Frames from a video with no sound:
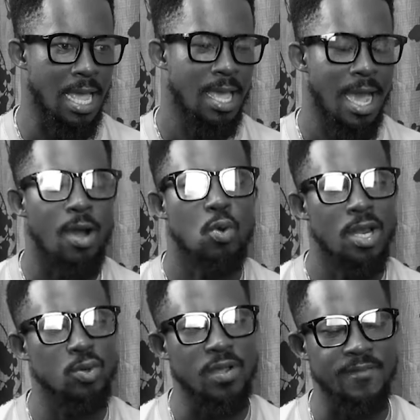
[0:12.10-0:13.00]

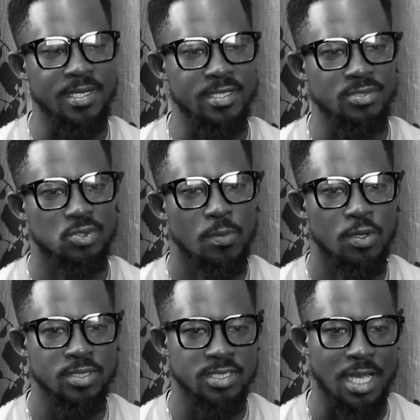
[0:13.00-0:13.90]
Angola would have been a
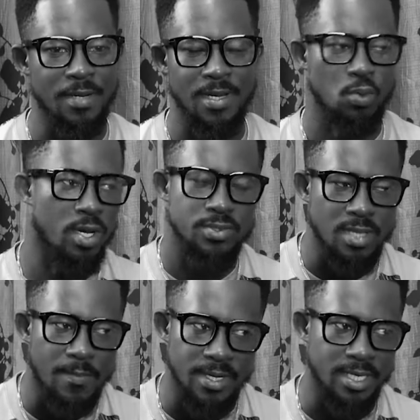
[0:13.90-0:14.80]
stubborn side, but once we
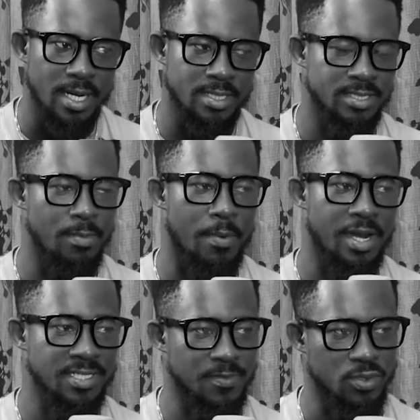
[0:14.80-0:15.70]
are playing at Baba
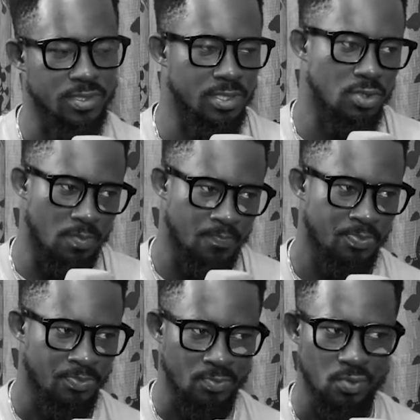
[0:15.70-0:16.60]
Yara Sports Stadium,
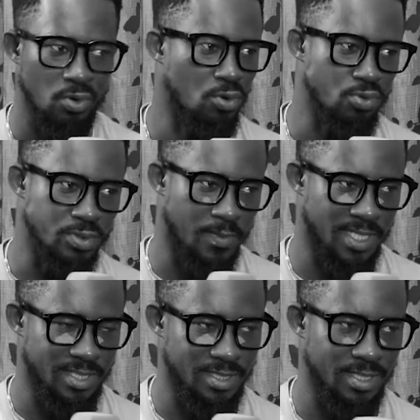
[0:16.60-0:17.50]
we don't lose
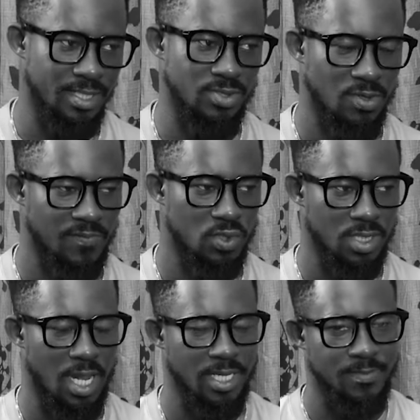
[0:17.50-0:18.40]
matches there. So
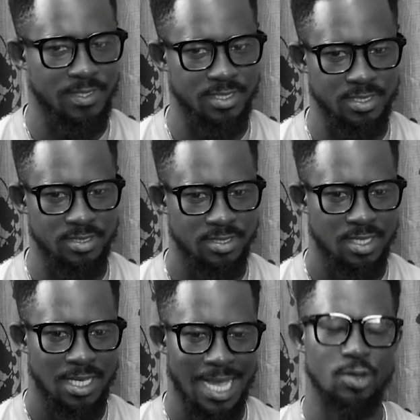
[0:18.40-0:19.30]
obviously, I expect.
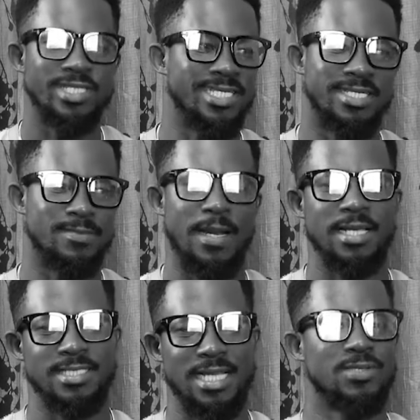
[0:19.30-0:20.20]
I don't think this Black
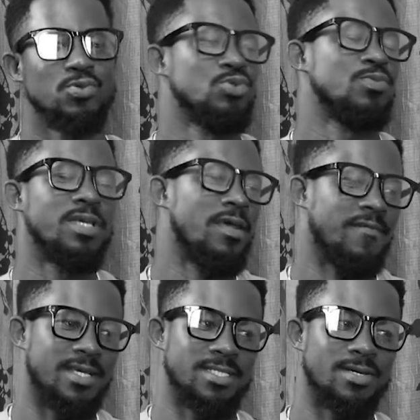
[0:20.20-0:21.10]
Stars wants to be the
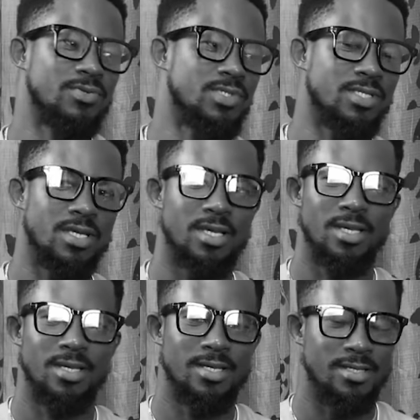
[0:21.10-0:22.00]
first country,
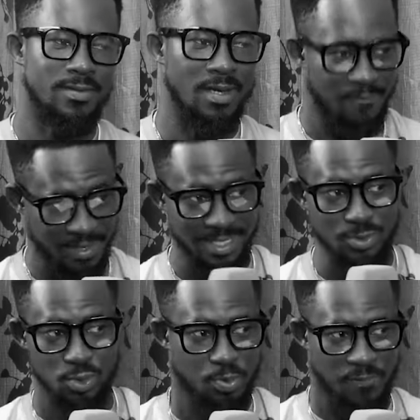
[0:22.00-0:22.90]
the first
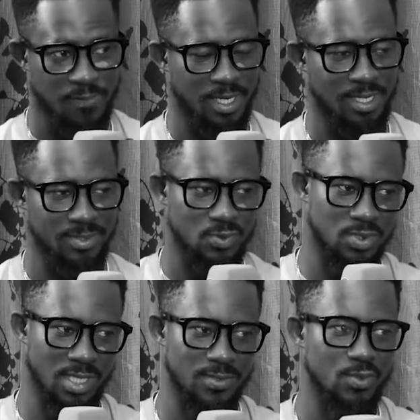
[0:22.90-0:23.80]
group of players to
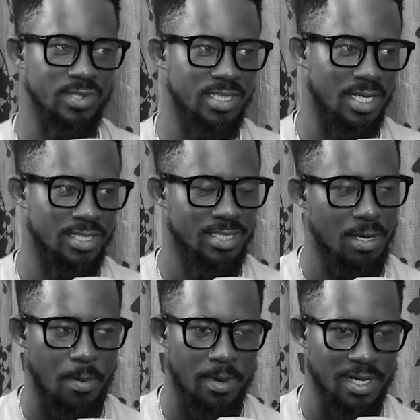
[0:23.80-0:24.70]
start losing at the
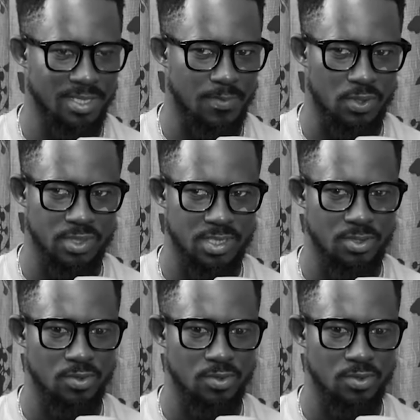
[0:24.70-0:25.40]
Baba Yara Sports Stadium.